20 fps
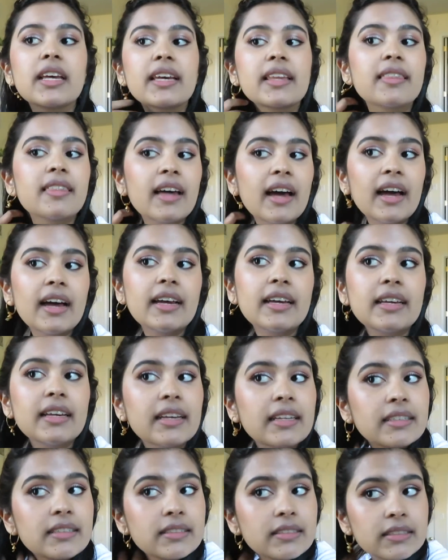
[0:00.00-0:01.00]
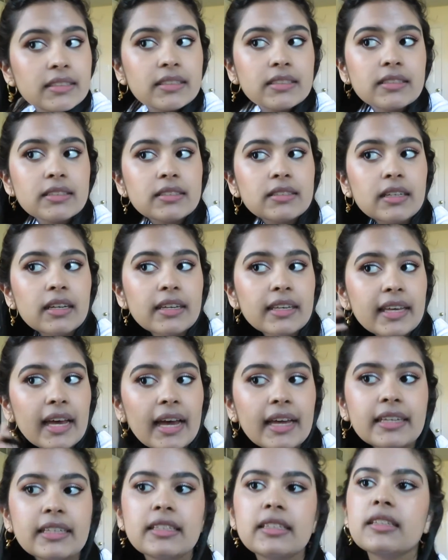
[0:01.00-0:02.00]
like that, and
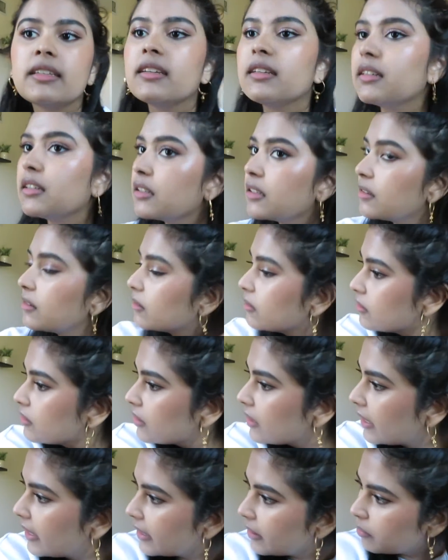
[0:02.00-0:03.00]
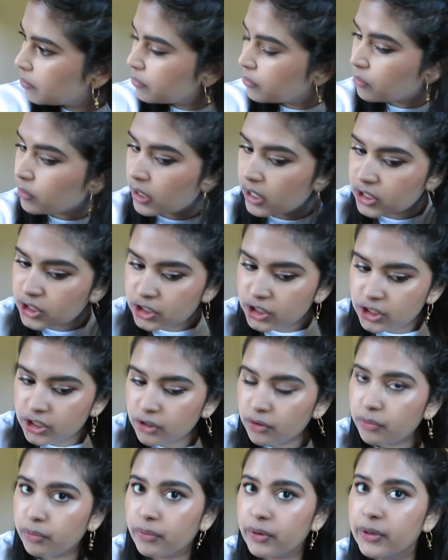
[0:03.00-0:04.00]
again like brush
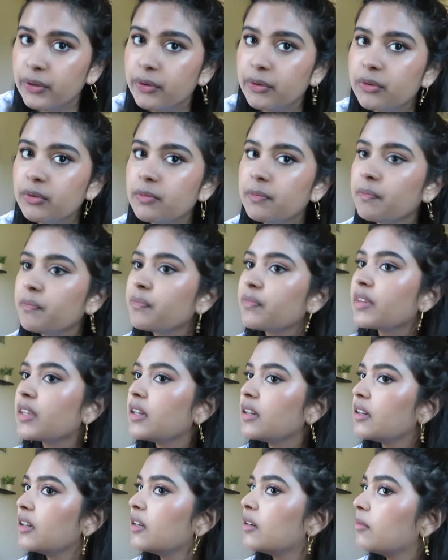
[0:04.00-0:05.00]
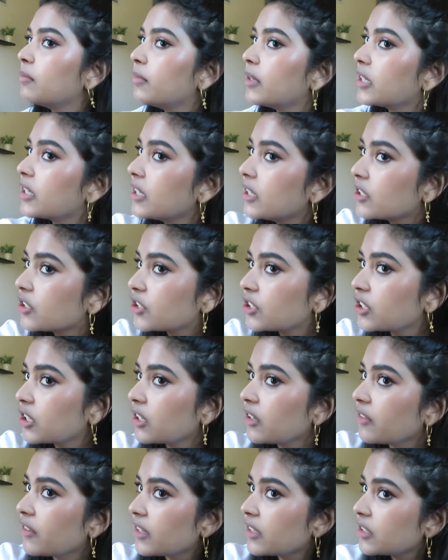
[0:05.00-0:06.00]
through, making
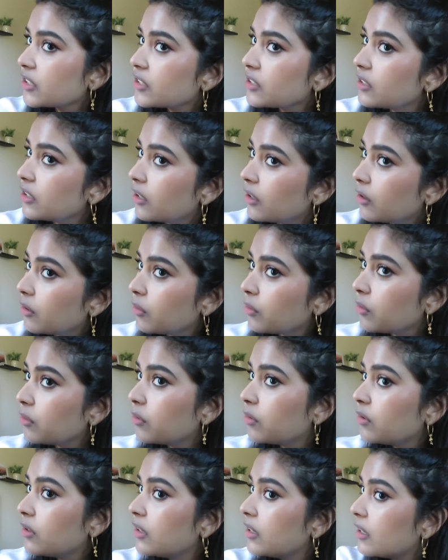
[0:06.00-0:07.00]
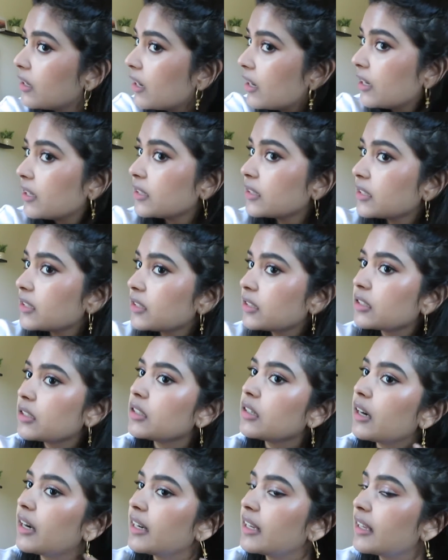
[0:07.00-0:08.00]
sure there's no knots
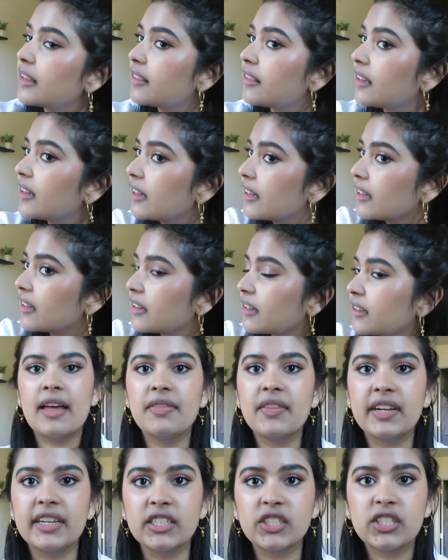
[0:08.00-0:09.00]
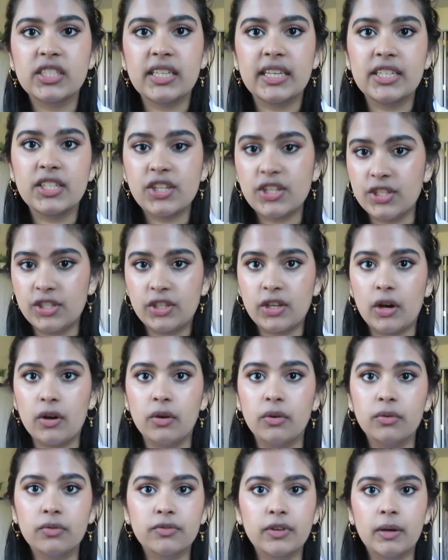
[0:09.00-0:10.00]
or anything. And then I just like to
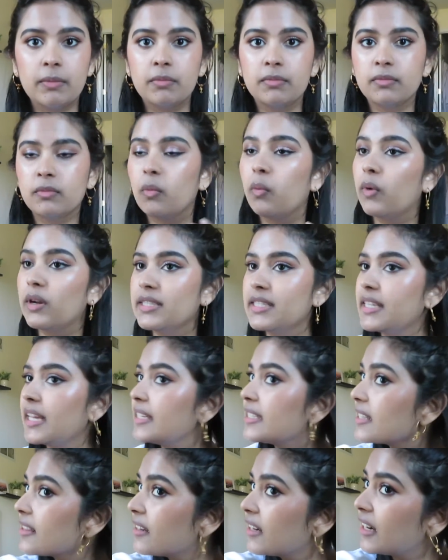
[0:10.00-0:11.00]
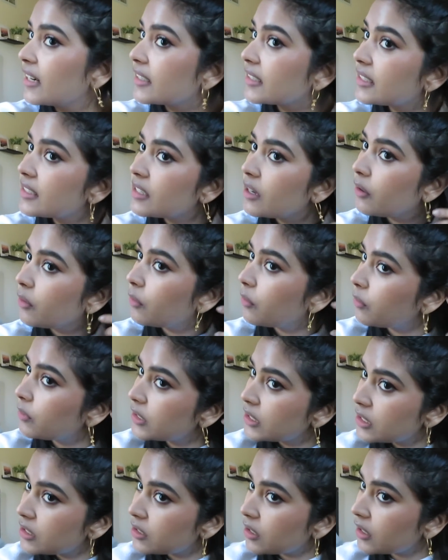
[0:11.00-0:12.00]
go from one side to the next. So I'll
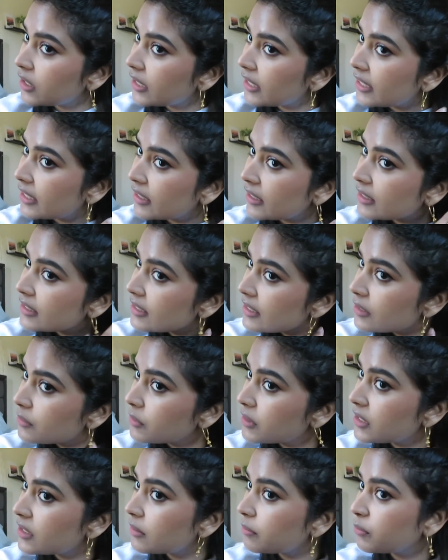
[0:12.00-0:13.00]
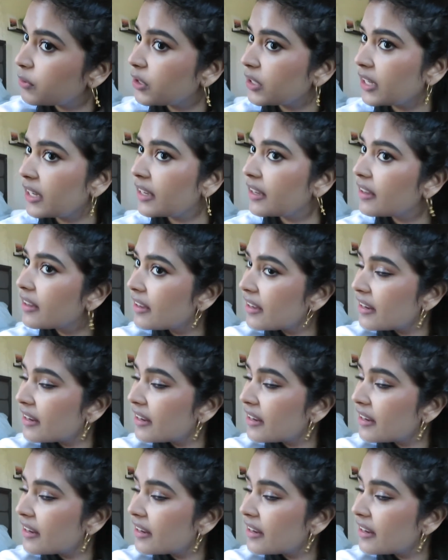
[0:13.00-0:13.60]
start here because this one's a pretty